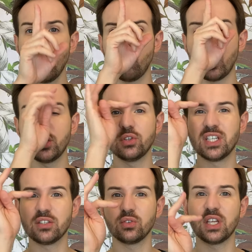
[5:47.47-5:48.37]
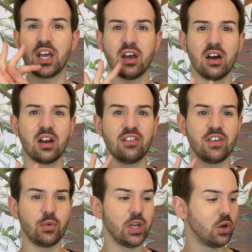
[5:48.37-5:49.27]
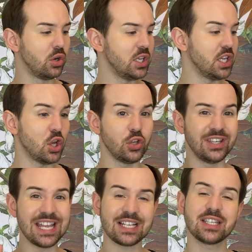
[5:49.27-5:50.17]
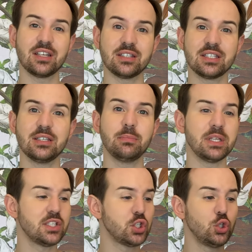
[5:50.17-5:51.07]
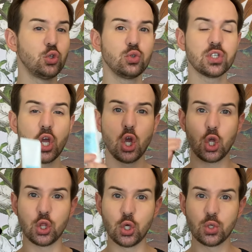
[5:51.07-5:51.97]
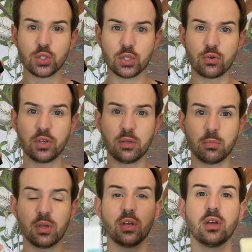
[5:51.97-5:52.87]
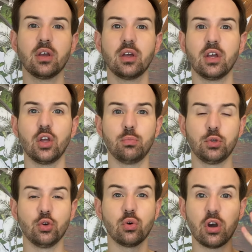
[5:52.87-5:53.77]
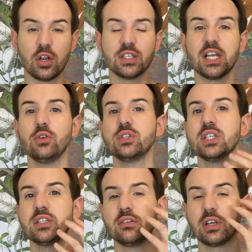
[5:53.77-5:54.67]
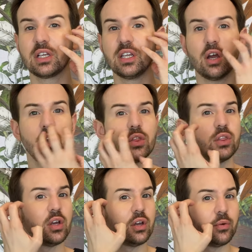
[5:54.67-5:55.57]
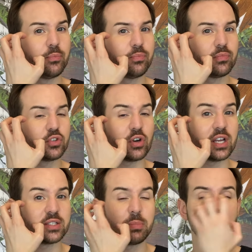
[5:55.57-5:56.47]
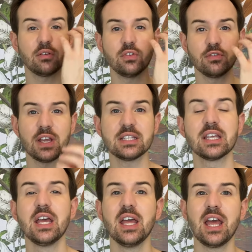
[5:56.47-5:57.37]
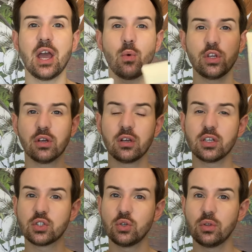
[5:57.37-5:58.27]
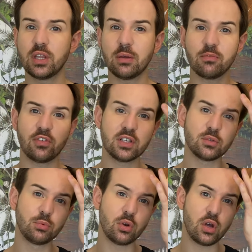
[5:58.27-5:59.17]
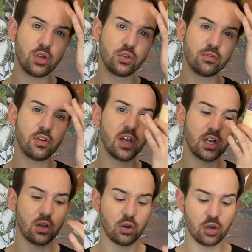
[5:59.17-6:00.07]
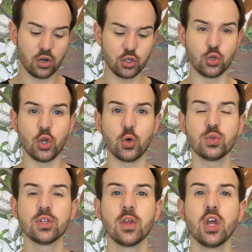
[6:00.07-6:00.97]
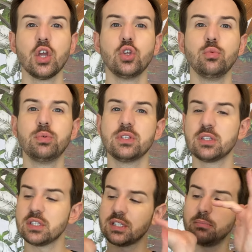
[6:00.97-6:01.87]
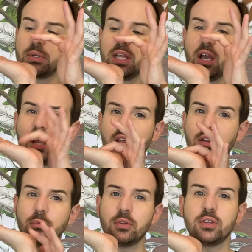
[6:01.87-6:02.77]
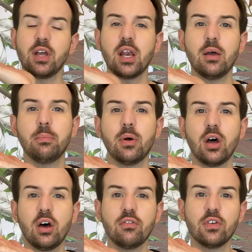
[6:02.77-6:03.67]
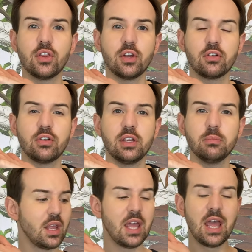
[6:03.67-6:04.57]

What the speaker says: while your T-zone are very oily, an excellent tip is to use those cream pure undiluted directly on the driest part of your face. And when you are going to use them, for example, on your forehead or on your nose, you put simply a little dollop of the cream,